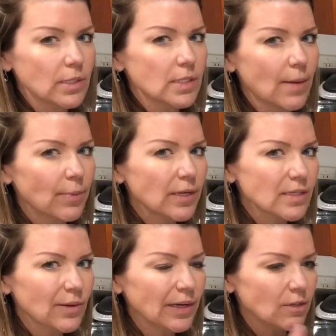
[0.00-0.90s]
separate
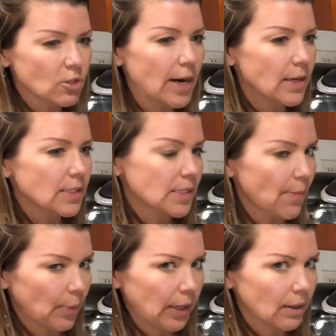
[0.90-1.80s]
so I can try it
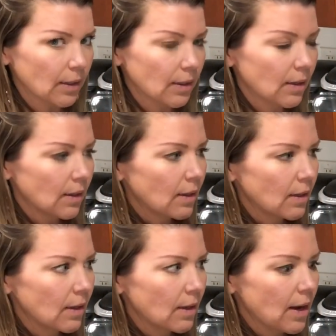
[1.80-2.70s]
separate,
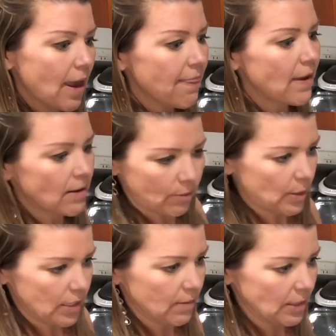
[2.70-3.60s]
and then I'll put
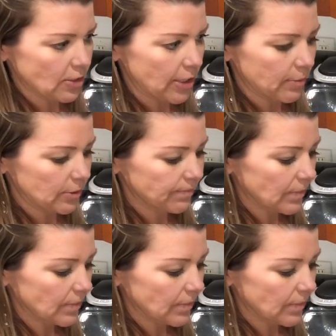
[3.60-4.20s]
it in my scramble.